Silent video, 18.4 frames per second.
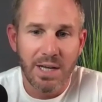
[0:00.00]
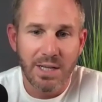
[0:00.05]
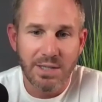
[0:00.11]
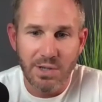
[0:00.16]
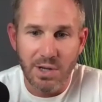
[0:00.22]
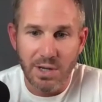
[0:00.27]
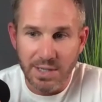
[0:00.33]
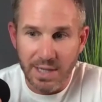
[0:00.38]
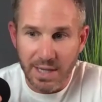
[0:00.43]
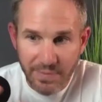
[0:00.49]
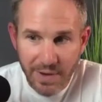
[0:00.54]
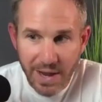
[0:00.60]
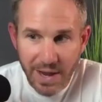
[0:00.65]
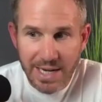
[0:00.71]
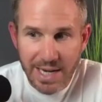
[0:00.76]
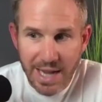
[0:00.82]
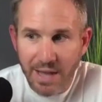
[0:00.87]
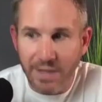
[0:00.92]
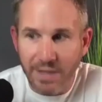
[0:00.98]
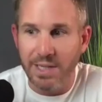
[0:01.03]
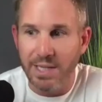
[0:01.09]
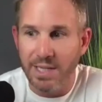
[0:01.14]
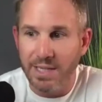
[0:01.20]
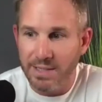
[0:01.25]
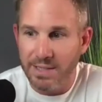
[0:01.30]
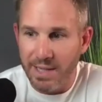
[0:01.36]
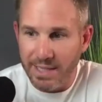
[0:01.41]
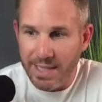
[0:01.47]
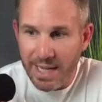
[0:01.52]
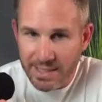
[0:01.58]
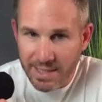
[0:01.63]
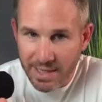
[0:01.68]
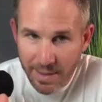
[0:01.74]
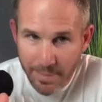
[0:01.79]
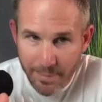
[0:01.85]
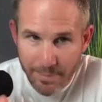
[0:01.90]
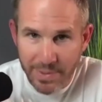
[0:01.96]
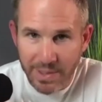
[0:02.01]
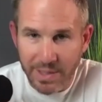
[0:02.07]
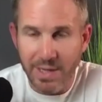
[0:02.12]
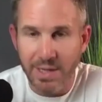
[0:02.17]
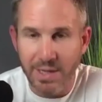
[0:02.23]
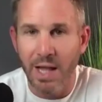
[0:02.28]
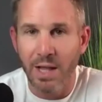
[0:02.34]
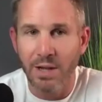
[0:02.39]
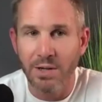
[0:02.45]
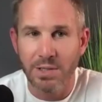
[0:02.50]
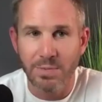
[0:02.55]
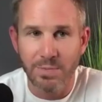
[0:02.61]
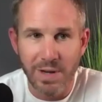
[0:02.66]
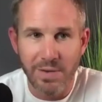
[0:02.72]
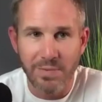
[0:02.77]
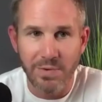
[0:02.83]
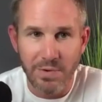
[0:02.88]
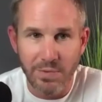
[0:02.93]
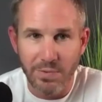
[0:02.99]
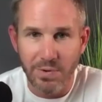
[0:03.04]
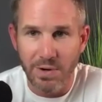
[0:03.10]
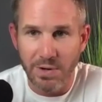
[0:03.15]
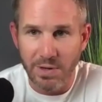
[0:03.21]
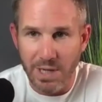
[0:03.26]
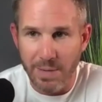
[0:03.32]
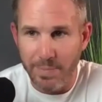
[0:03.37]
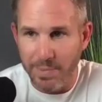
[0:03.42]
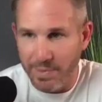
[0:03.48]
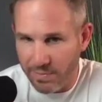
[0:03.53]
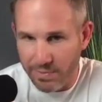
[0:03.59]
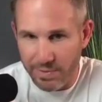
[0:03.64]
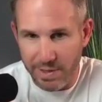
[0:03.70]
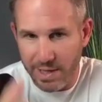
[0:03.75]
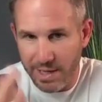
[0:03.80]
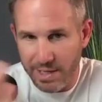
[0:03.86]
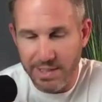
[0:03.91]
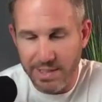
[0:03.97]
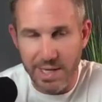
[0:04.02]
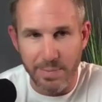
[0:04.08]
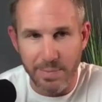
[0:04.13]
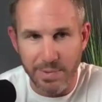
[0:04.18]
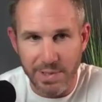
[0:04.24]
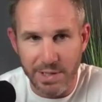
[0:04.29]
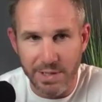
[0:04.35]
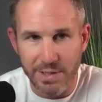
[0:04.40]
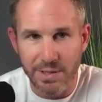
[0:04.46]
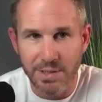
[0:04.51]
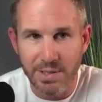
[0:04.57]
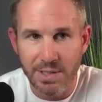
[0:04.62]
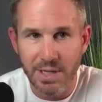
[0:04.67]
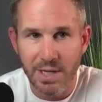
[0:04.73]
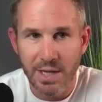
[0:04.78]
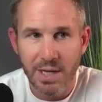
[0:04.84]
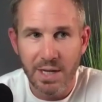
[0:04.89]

so i was like if i nail these like that's like a million dollars in revenue for our company over the next couple of years